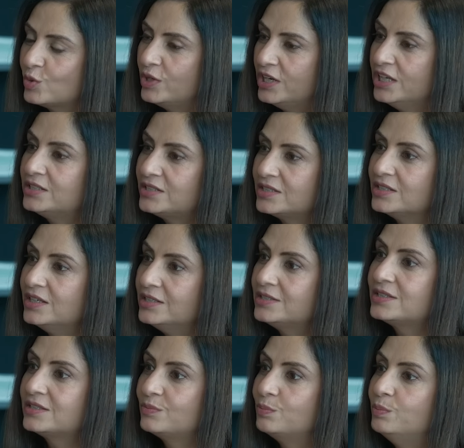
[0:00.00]
so it's
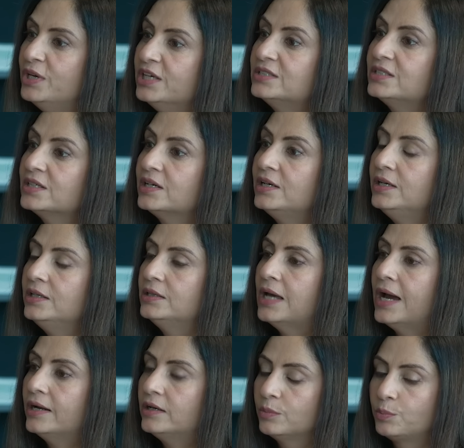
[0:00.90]
it's basically
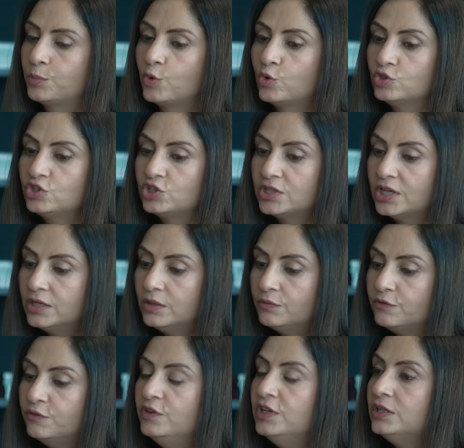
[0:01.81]
that approach that
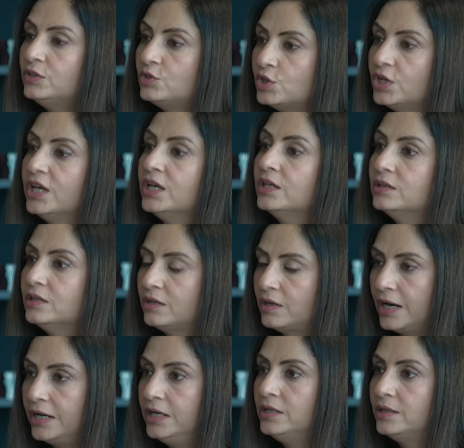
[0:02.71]
if we train
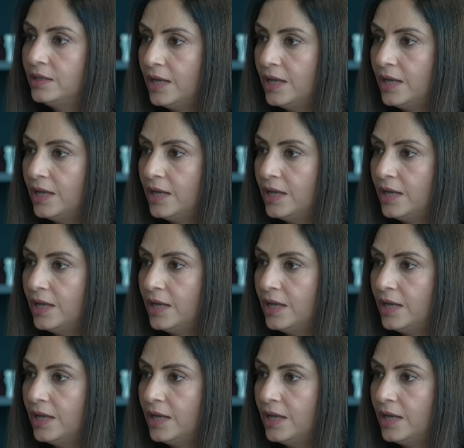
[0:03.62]
the right